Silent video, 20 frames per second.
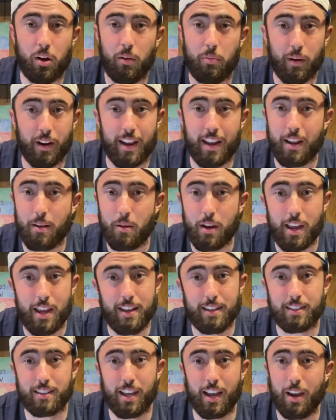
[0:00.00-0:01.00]
but
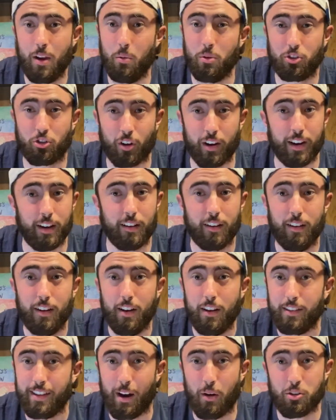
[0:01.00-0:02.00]
he's he was great.
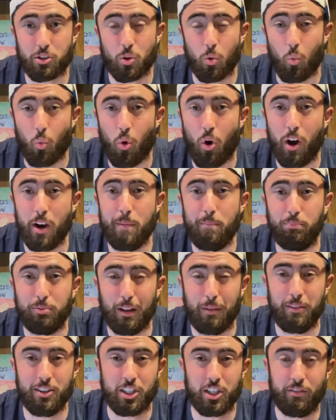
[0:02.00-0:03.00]
That was the one
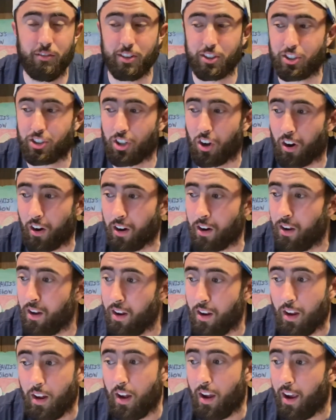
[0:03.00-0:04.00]
blemish of his start,
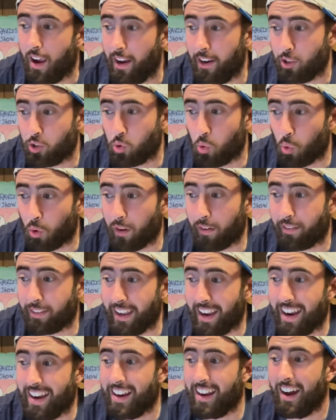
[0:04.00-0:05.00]
and the score
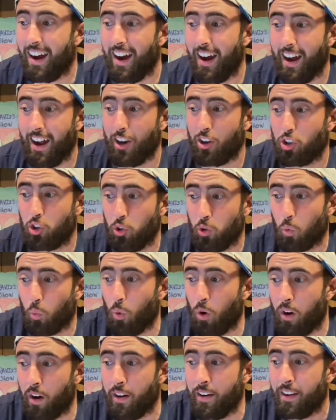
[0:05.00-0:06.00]
stayed uh, two to
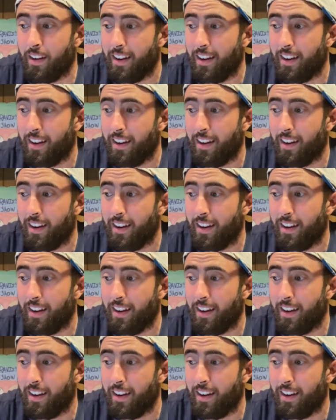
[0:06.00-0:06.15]
one